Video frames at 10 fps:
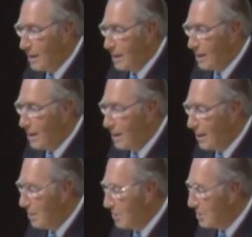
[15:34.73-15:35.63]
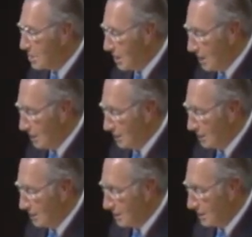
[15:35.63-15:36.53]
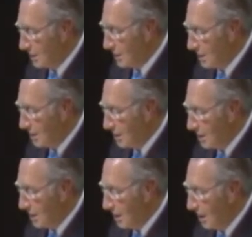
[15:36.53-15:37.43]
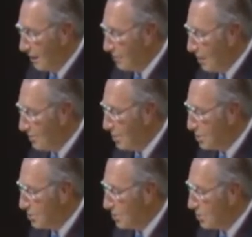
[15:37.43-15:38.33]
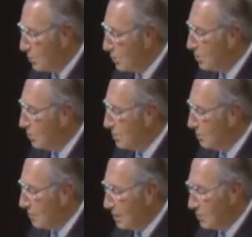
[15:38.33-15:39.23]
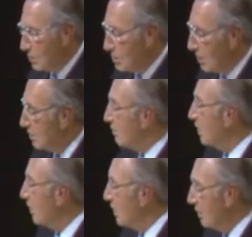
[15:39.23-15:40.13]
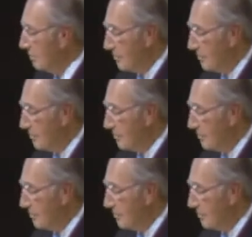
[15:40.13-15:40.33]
I am the child. I have come into your world, about which I know nothing.